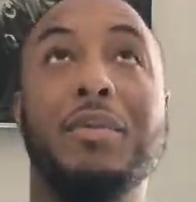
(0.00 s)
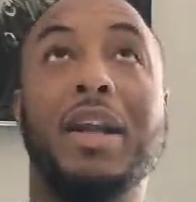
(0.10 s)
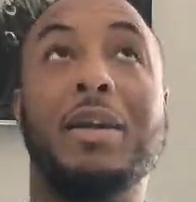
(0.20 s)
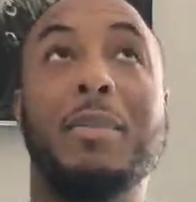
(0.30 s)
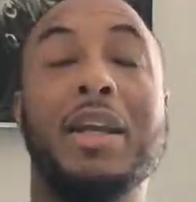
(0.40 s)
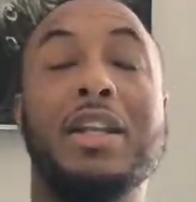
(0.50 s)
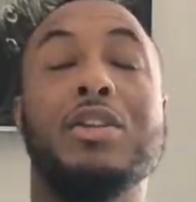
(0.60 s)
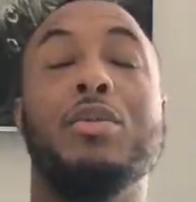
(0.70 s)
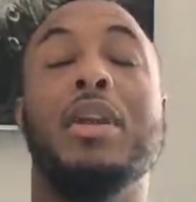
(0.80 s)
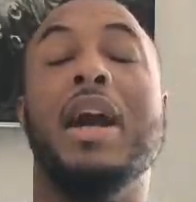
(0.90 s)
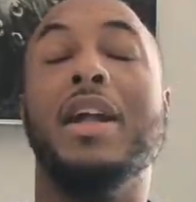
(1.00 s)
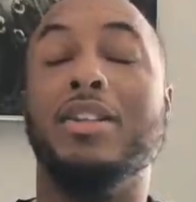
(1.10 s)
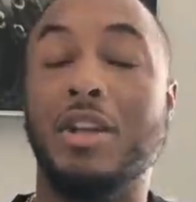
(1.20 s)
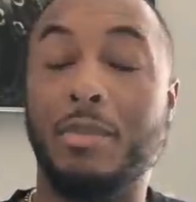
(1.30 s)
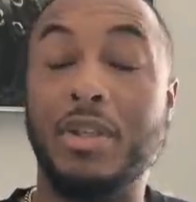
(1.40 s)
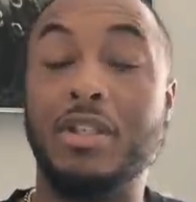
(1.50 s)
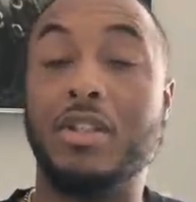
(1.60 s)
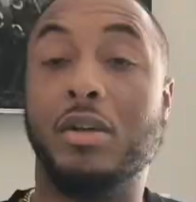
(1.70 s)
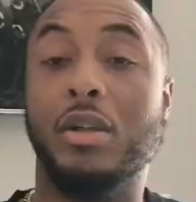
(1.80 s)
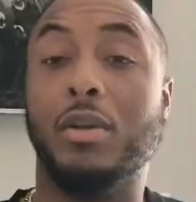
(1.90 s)
recommend do not jump in
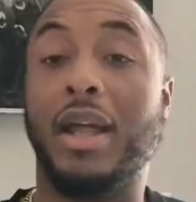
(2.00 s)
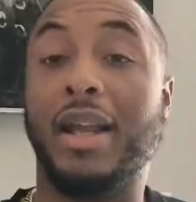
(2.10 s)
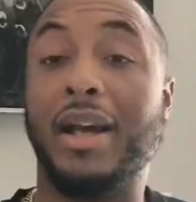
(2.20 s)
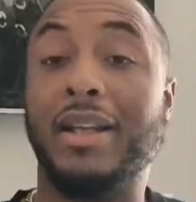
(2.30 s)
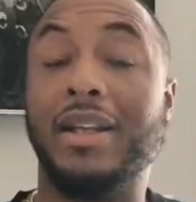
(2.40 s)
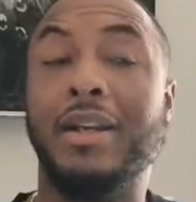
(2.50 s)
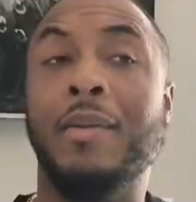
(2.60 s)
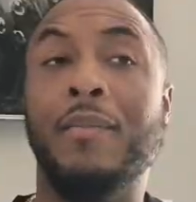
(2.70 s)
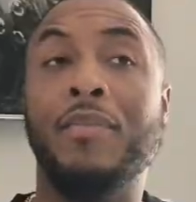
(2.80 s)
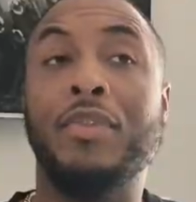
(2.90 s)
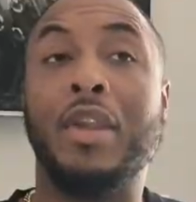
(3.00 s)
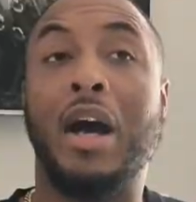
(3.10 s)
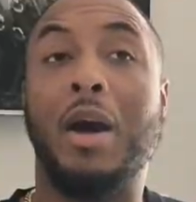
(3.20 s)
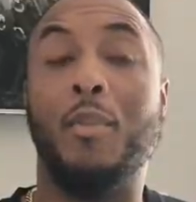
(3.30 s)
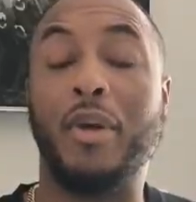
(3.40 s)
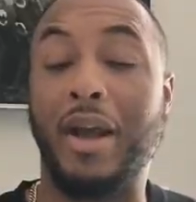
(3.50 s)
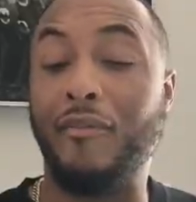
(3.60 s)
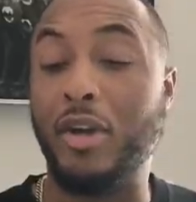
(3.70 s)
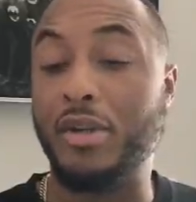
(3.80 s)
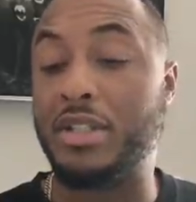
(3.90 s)
solo like I did. What
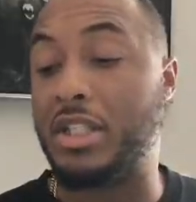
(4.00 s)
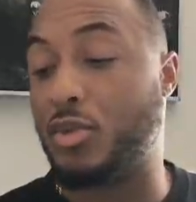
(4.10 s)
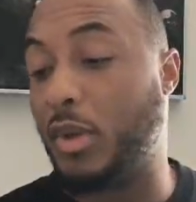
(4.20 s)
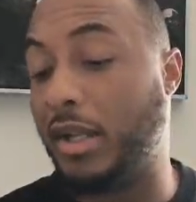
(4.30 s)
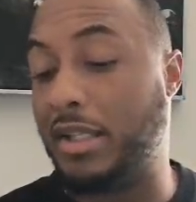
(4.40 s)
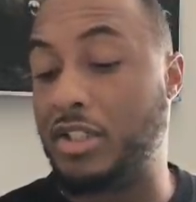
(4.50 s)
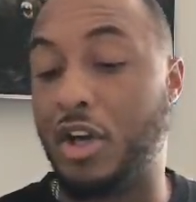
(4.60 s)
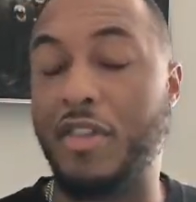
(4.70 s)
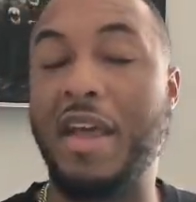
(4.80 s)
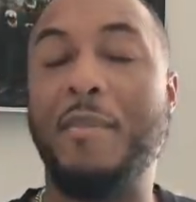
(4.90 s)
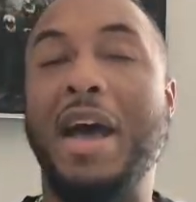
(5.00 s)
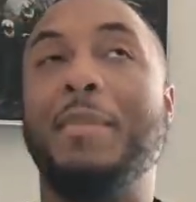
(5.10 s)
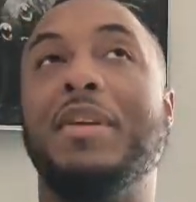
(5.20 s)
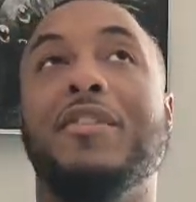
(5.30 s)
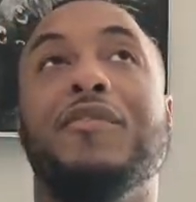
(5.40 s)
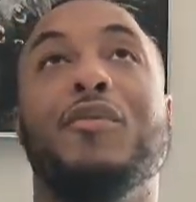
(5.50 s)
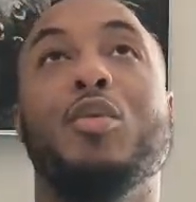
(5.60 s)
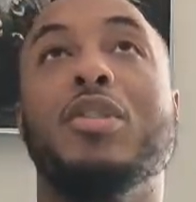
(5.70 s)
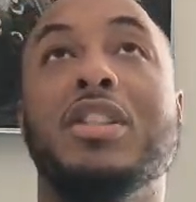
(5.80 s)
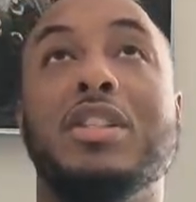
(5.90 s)
I've noticed as well is on that map, it
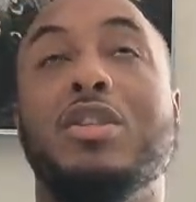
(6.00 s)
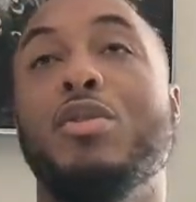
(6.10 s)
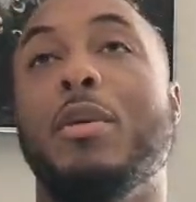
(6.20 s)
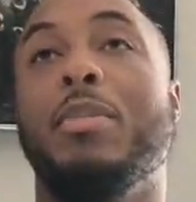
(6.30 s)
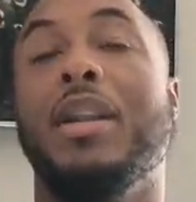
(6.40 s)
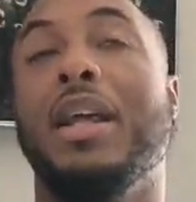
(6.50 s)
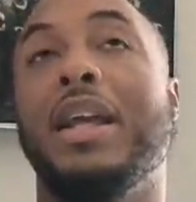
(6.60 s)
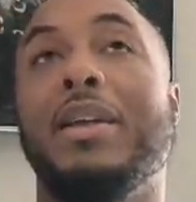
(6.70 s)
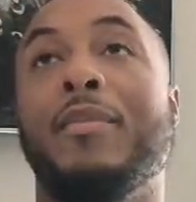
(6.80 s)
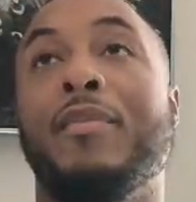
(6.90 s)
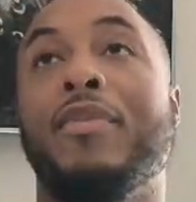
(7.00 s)
forces you to play